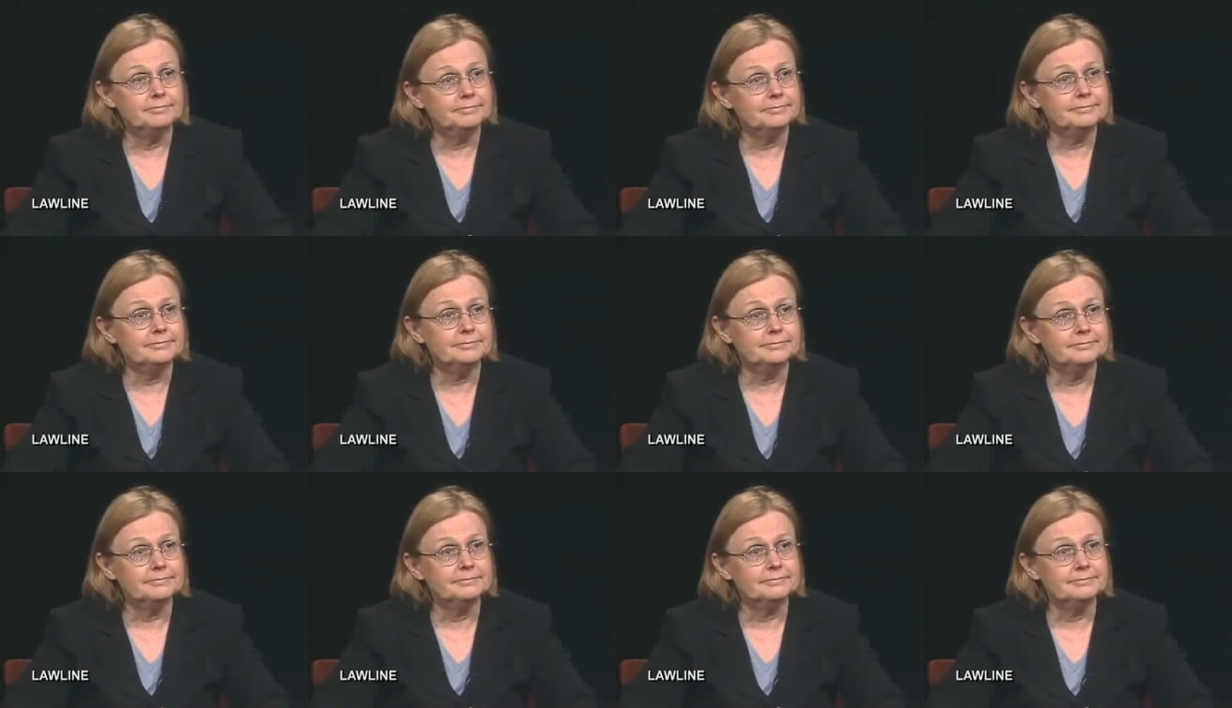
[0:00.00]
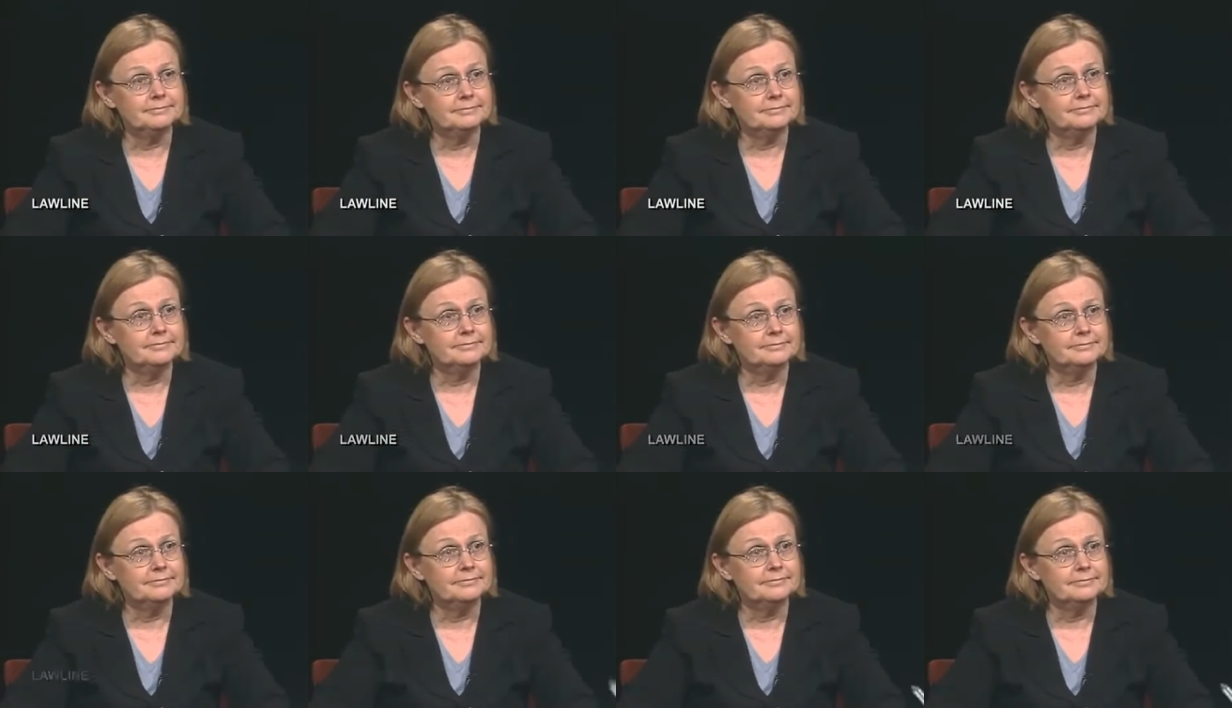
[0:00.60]
That's a, that's a
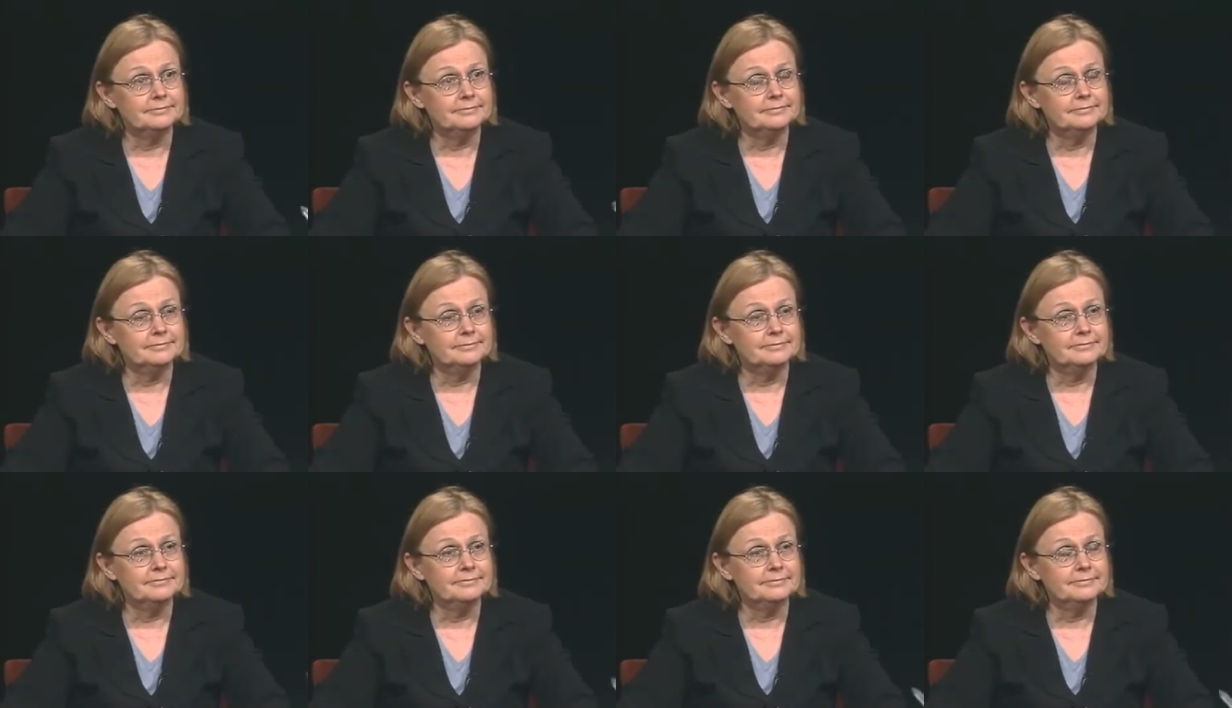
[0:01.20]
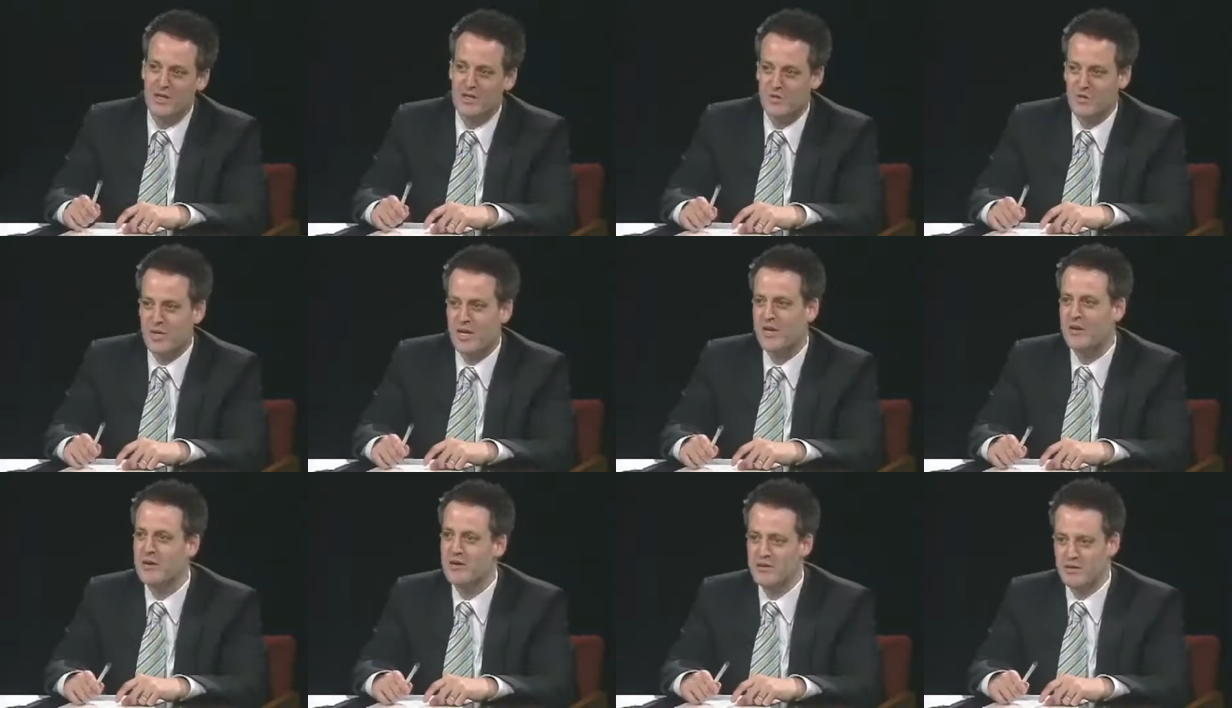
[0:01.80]
great transition, Kate, because
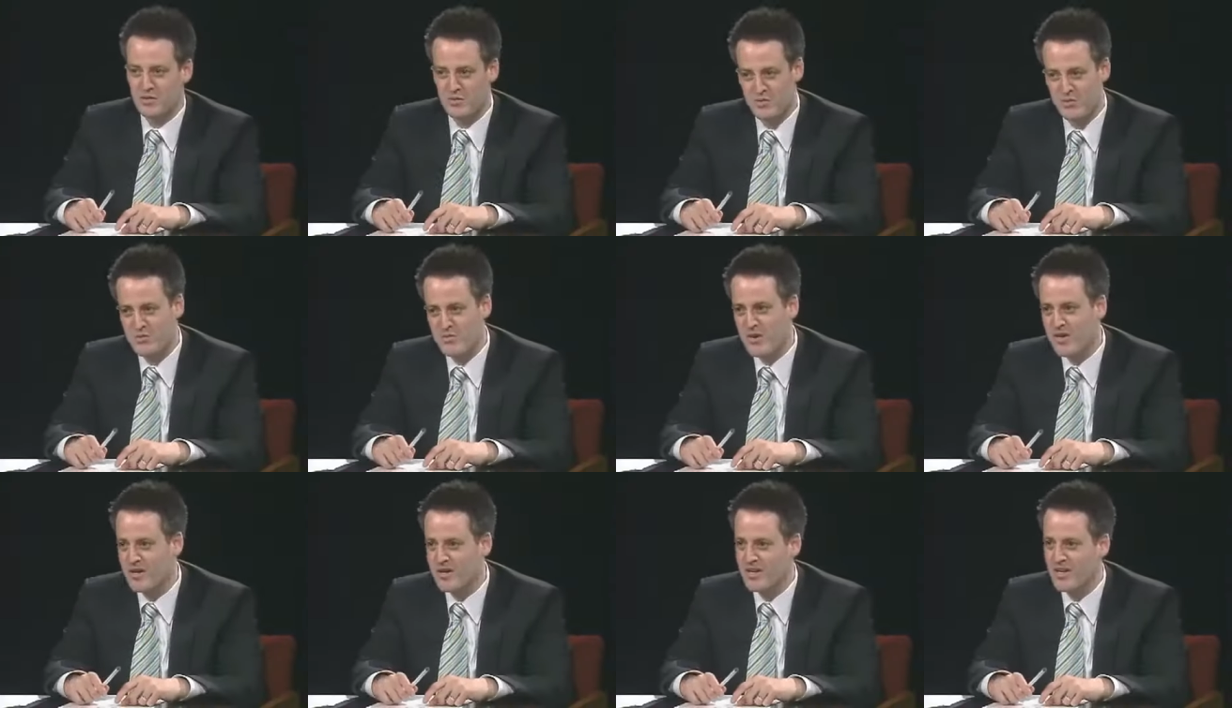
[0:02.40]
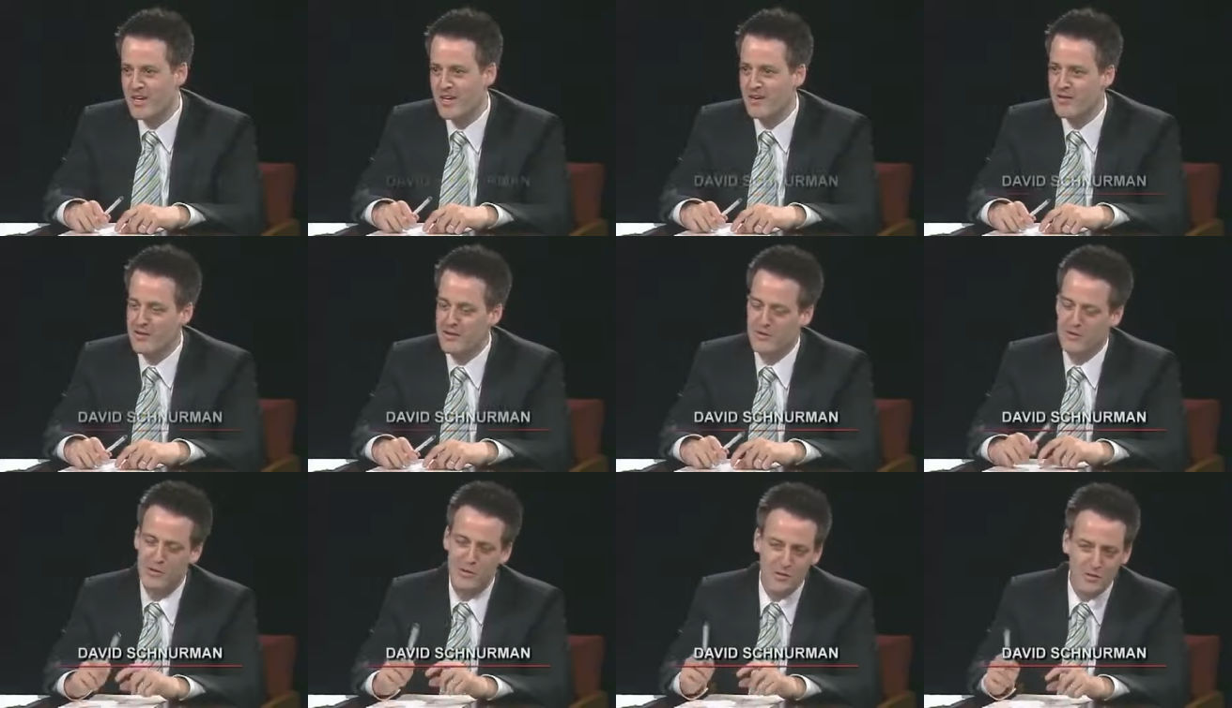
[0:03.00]
when I go to the supermarket
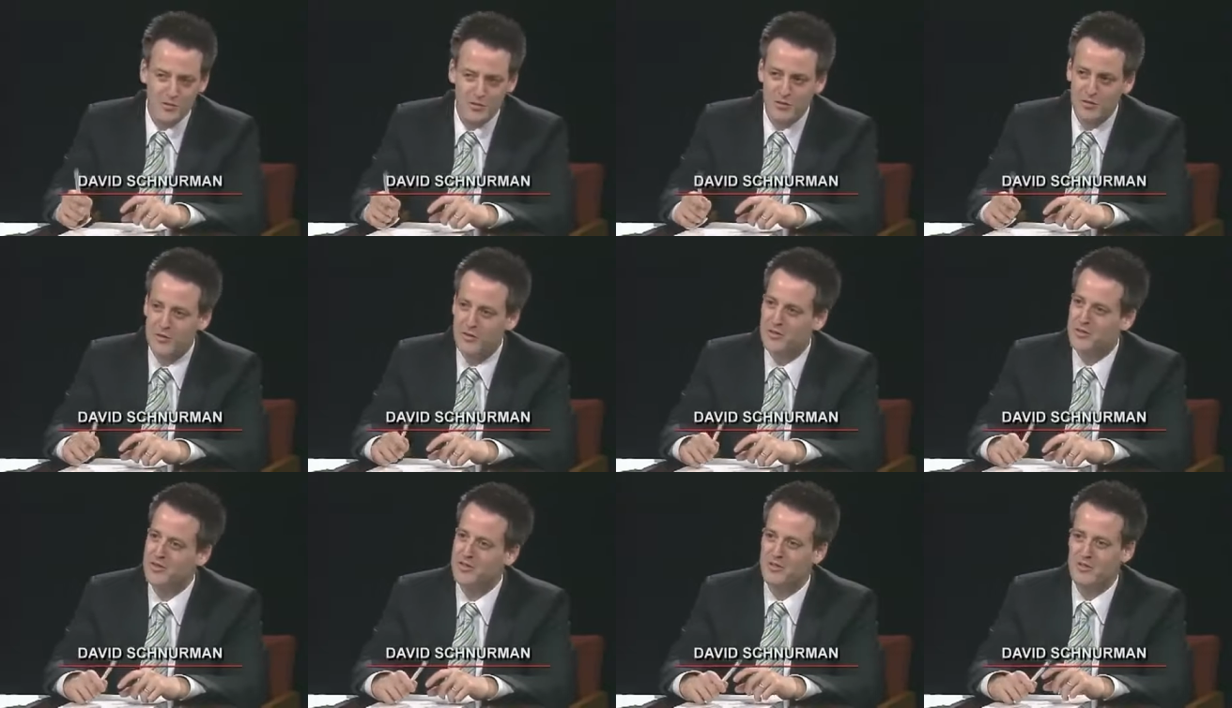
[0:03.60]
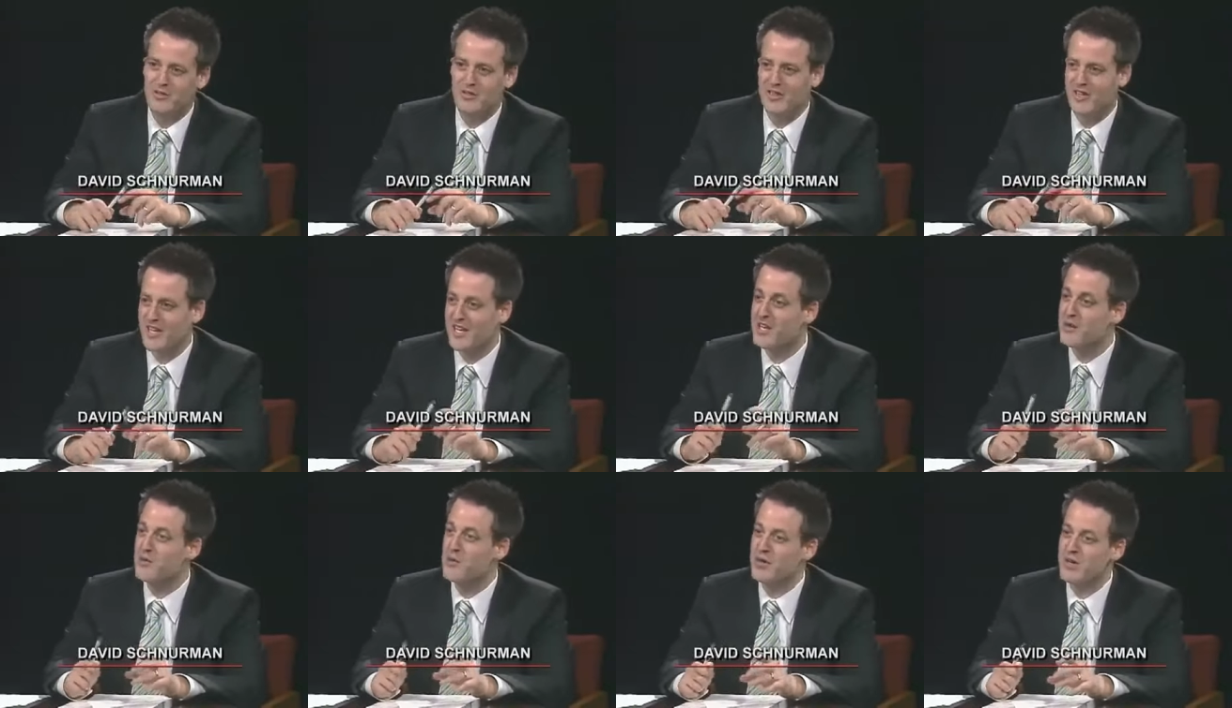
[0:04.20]
now or Whole Foods or
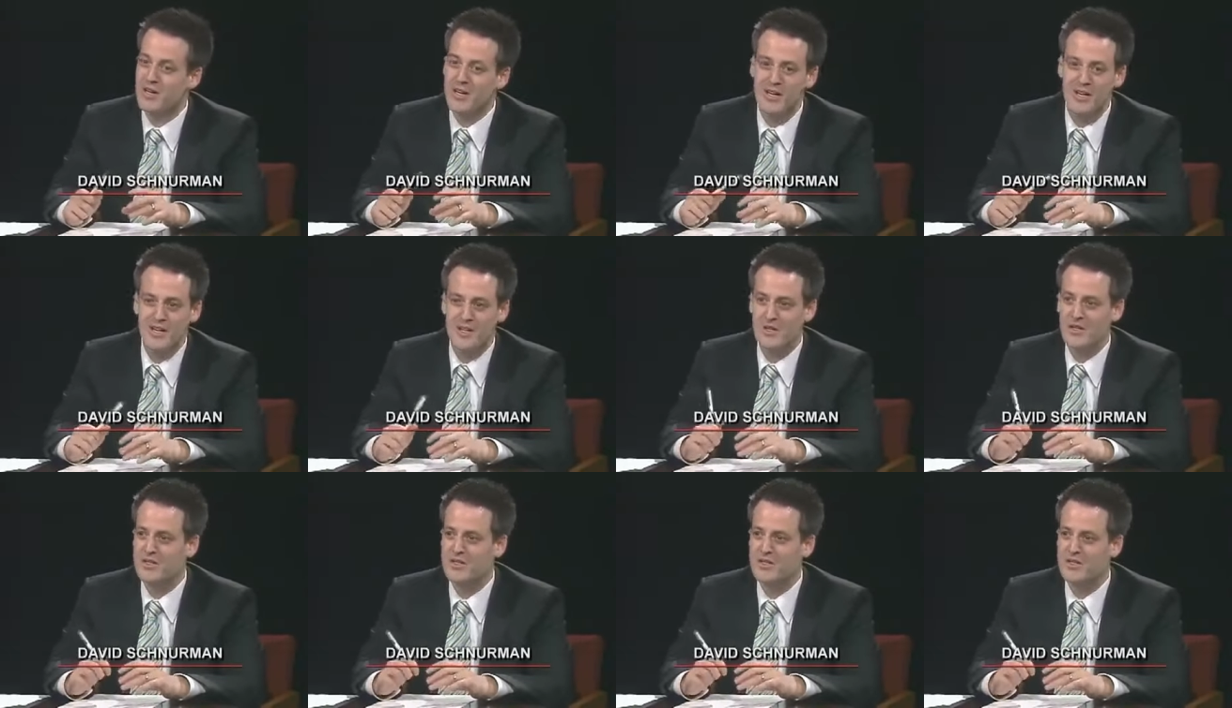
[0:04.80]
anywhere,